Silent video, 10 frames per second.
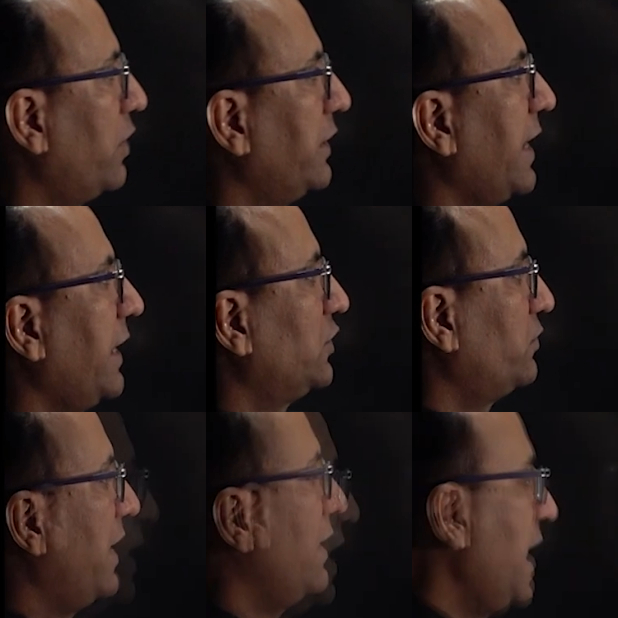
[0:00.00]
the azygos
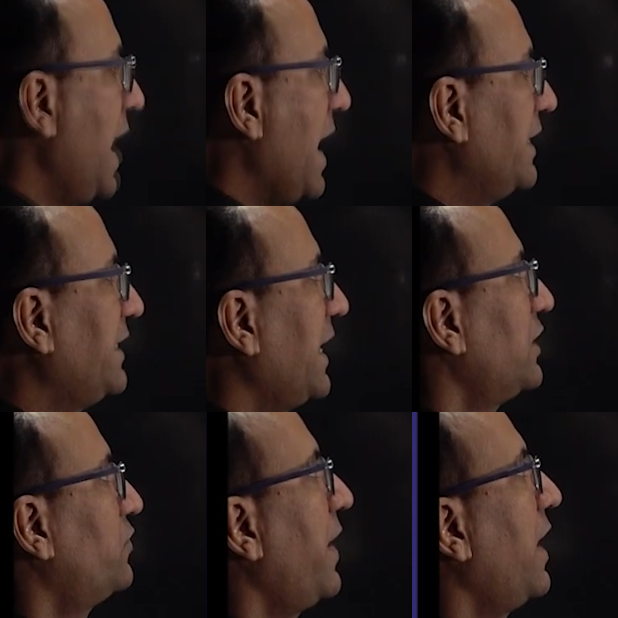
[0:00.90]
vein, and
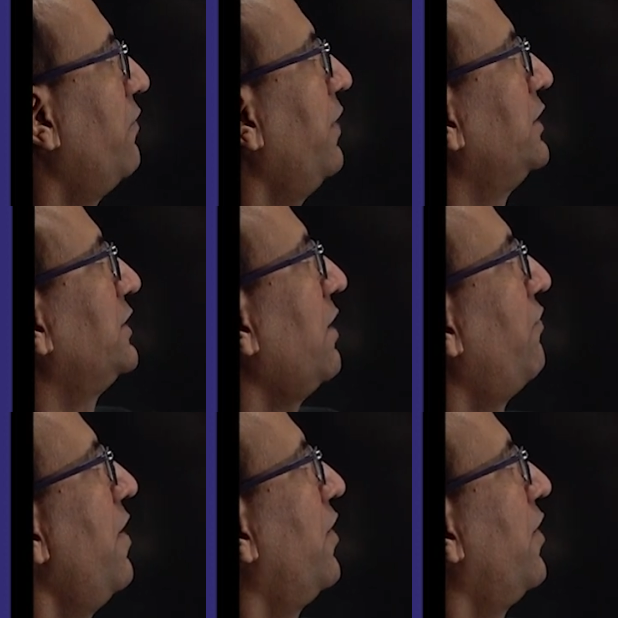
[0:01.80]
azygos vein itself will